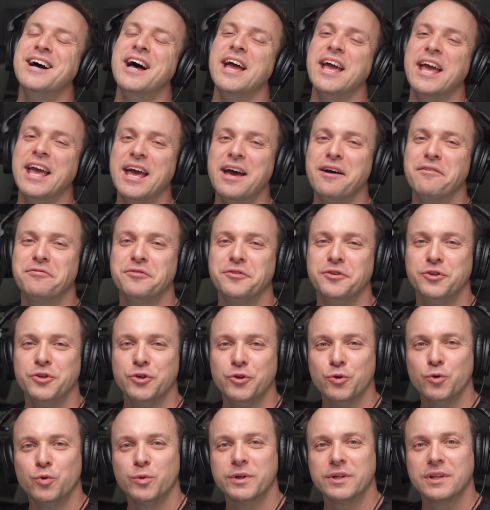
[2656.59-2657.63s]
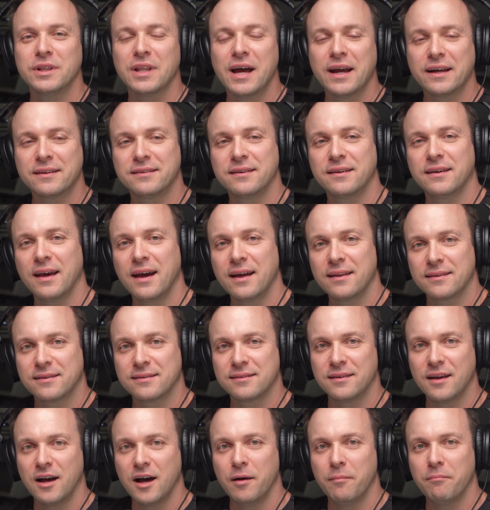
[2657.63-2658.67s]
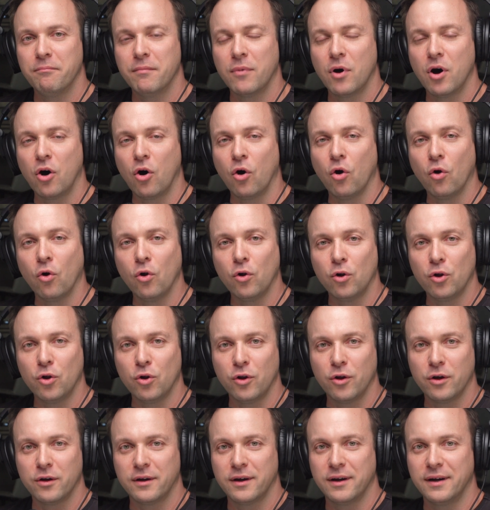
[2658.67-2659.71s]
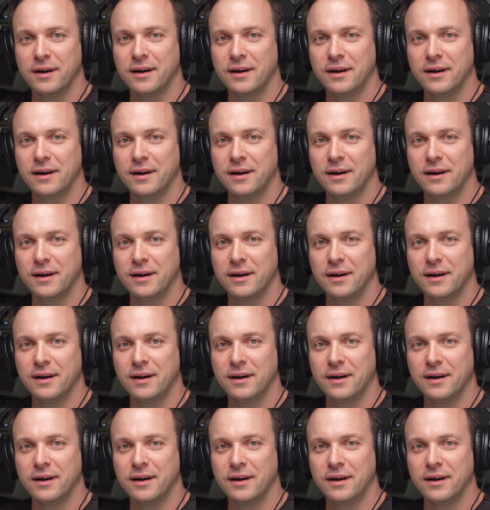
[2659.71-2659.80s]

If you would like to get some whole